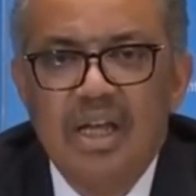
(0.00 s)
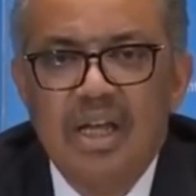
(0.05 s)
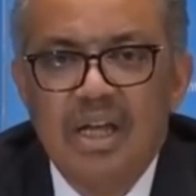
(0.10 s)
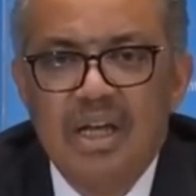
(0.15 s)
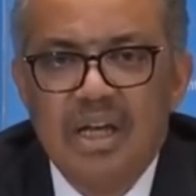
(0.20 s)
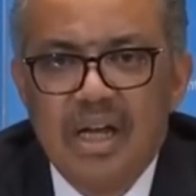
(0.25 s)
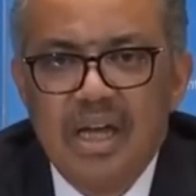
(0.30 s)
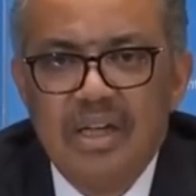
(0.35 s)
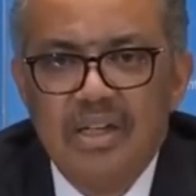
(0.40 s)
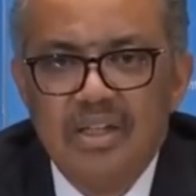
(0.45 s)

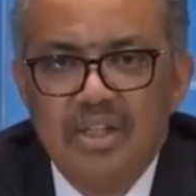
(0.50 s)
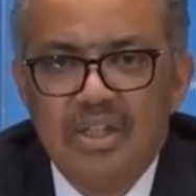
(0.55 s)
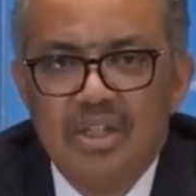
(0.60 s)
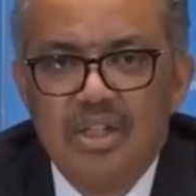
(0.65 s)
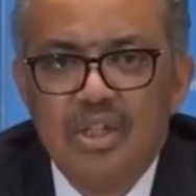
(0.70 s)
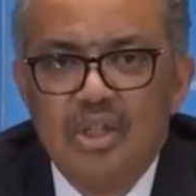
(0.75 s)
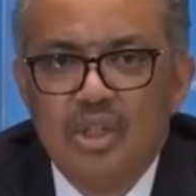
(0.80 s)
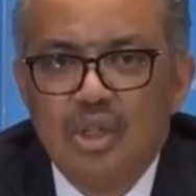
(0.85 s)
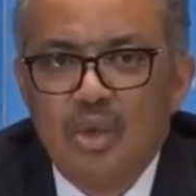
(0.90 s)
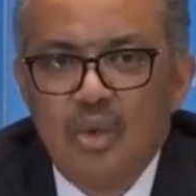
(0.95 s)

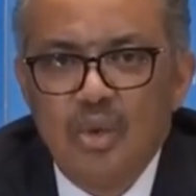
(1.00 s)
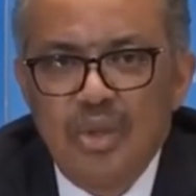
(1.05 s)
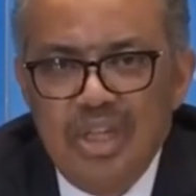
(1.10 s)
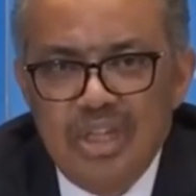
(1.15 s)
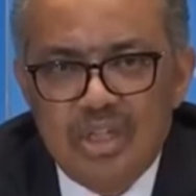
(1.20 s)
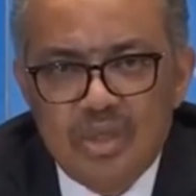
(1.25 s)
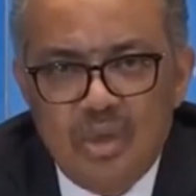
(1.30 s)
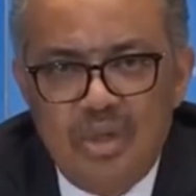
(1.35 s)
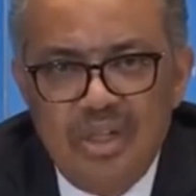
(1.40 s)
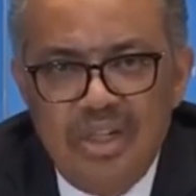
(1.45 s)
raised through the
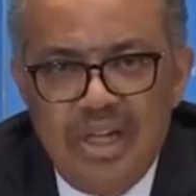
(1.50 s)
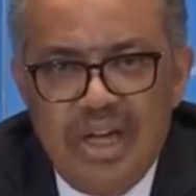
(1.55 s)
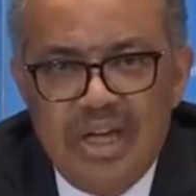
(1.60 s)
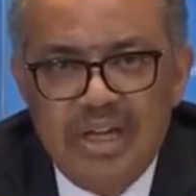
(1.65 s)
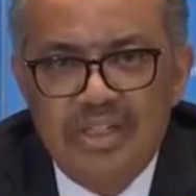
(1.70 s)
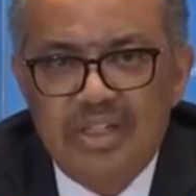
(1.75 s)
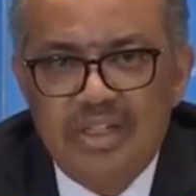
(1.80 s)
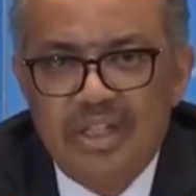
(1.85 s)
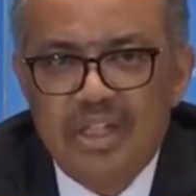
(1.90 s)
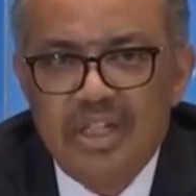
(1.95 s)

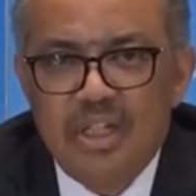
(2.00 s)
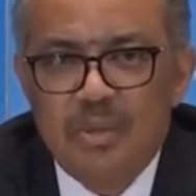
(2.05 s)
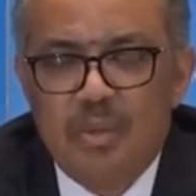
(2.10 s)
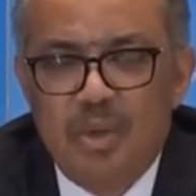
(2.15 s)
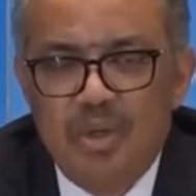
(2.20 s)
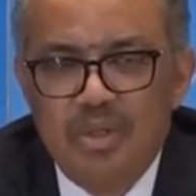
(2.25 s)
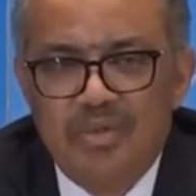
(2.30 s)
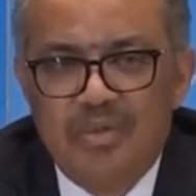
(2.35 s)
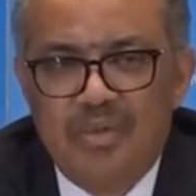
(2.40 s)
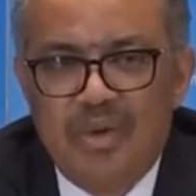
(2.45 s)
Solidarity
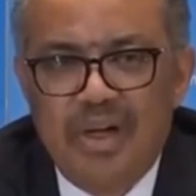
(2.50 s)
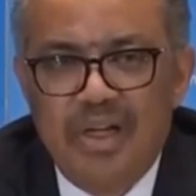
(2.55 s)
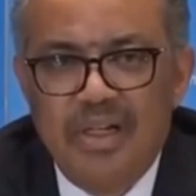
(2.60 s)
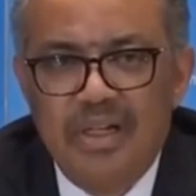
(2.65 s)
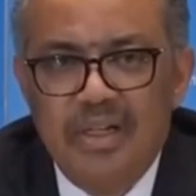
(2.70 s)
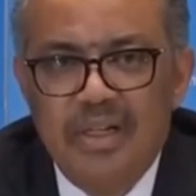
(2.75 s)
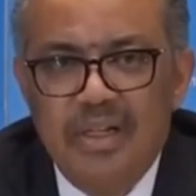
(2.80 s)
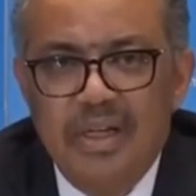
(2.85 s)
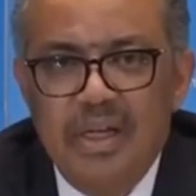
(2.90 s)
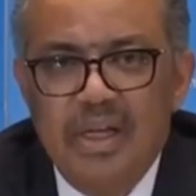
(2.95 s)
Response
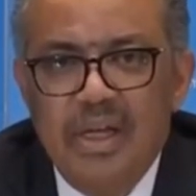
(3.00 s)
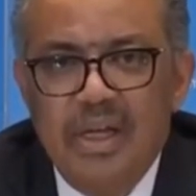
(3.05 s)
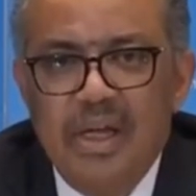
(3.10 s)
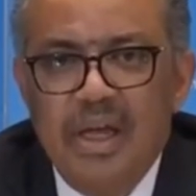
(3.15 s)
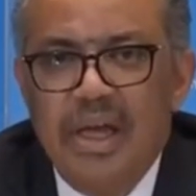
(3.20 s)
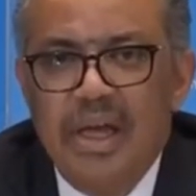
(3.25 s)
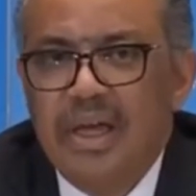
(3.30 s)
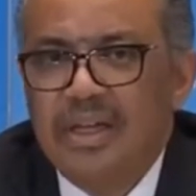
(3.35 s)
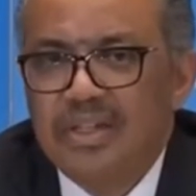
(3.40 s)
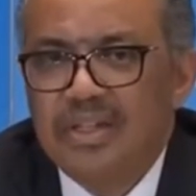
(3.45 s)
Fund,
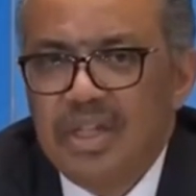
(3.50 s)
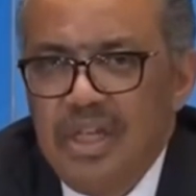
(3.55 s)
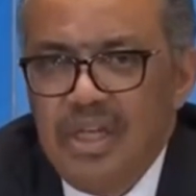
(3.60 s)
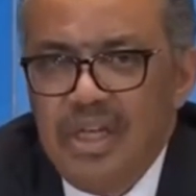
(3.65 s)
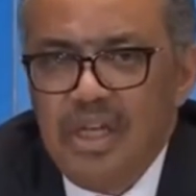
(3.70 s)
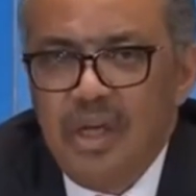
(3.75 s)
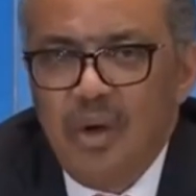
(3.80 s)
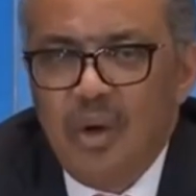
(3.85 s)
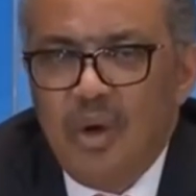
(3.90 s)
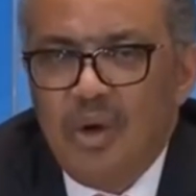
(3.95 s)

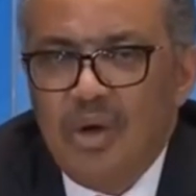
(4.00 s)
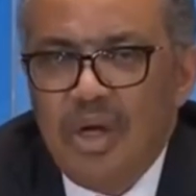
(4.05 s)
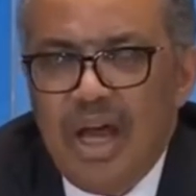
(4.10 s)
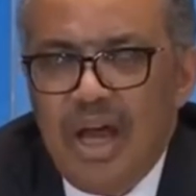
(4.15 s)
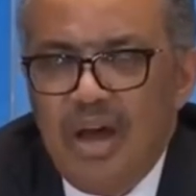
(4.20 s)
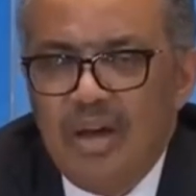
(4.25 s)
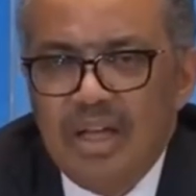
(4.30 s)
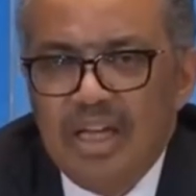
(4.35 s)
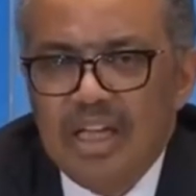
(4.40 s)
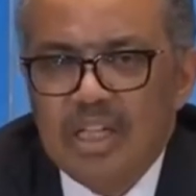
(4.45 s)
exceeding all
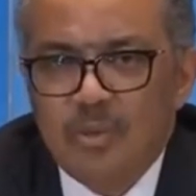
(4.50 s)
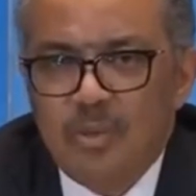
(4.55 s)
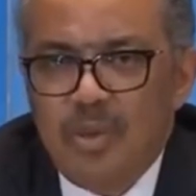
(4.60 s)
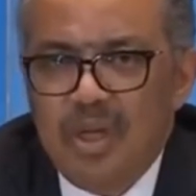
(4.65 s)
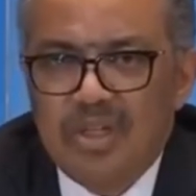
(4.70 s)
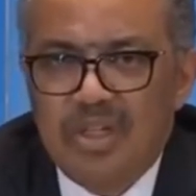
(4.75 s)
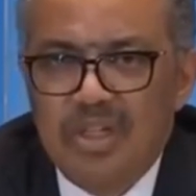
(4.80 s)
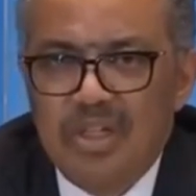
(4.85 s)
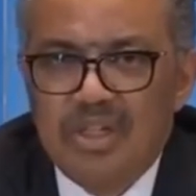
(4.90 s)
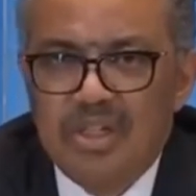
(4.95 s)
our
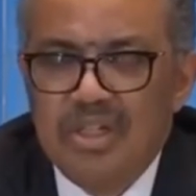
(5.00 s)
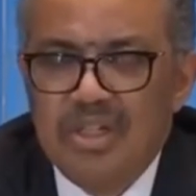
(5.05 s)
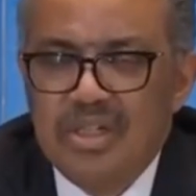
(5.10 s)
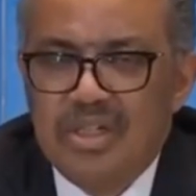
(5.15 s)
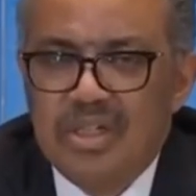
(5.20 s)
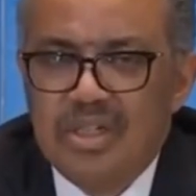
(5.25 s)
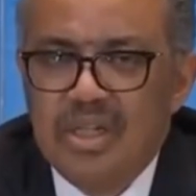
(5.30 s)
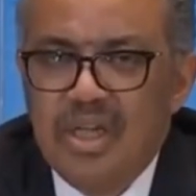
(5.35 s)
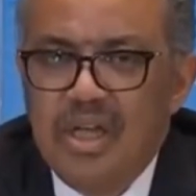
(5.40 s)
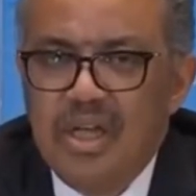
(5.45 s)

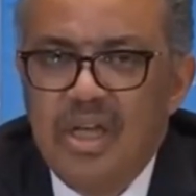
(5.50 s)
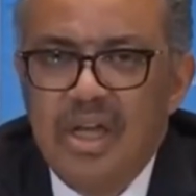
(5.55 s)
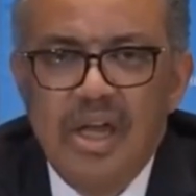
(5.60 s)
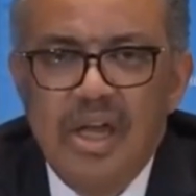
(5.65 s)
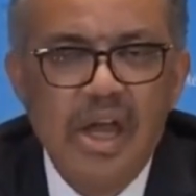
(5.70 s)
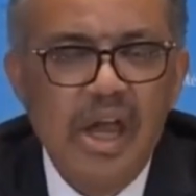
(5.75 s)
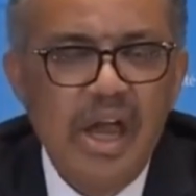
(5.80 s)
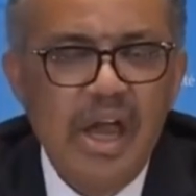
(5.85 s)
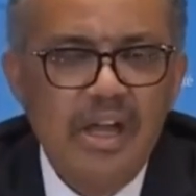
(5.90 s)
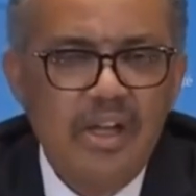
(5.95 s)
expectations
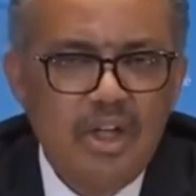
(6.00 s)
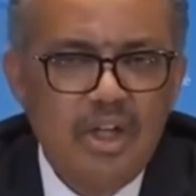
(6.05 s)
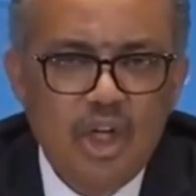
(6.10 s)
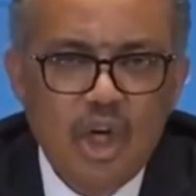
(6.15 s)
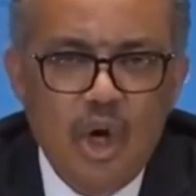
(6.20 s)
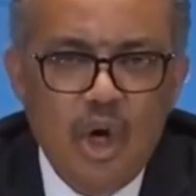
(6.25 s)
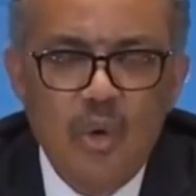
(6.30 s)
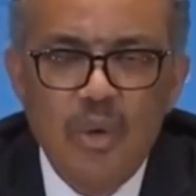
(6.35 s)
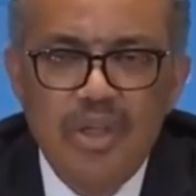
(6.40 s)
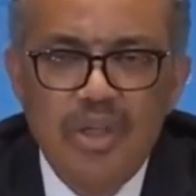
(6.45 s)
and
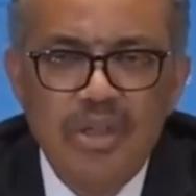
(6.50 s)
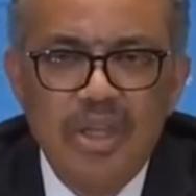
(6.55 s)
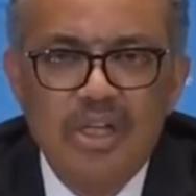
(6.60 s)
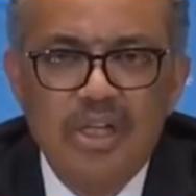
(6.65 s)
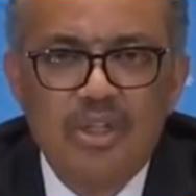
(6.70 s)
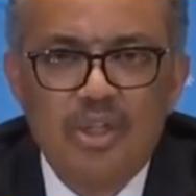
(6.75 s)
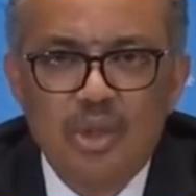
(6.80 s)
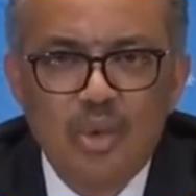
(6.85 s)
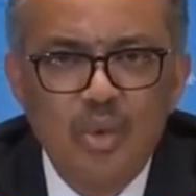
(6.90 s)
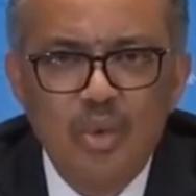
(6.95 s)
showing the
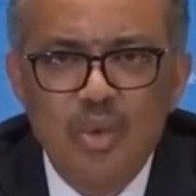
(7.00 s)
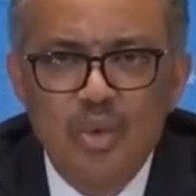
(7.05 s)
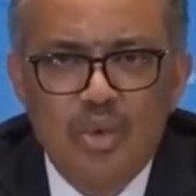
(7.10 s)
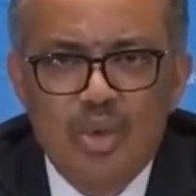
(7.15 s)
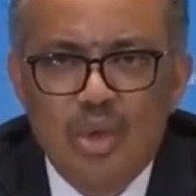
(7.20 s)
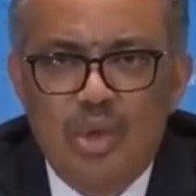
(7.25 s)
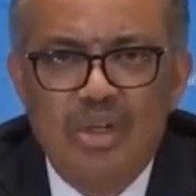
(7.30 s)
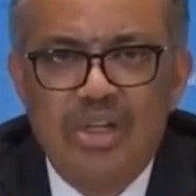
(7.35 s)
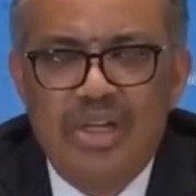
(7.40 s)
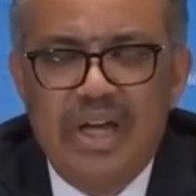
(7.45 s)
true
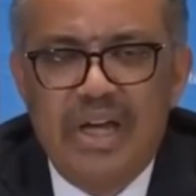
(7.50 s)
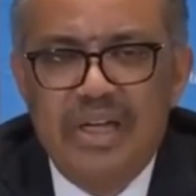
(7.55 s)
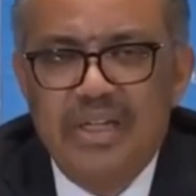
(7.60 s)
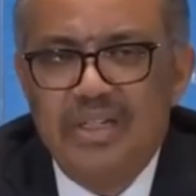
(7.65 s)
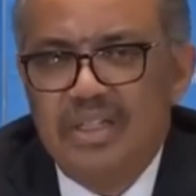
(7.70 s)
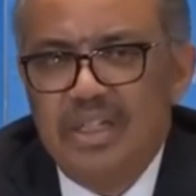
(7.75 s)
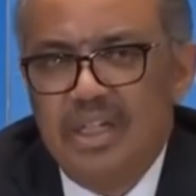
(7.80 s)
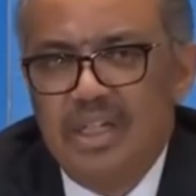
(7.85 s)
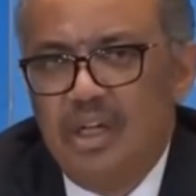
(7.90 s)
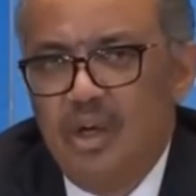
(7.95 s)

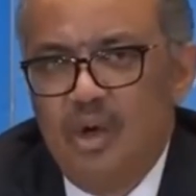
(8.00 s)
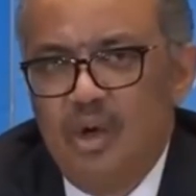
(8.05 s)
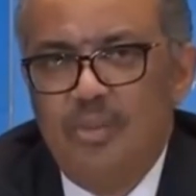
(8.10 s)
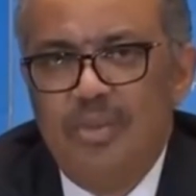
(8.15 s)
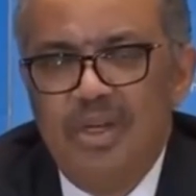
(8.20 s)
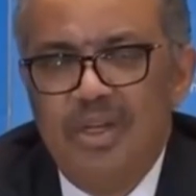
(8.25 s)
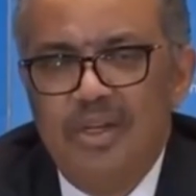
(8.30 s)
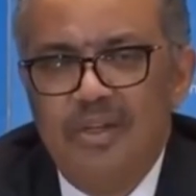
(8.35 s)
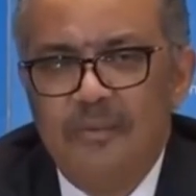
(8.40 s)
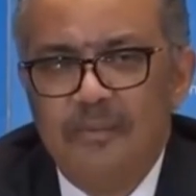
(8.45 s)
solidarity
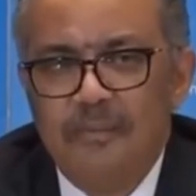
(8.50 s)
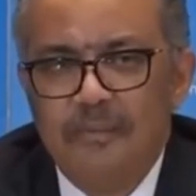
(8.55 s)
globally.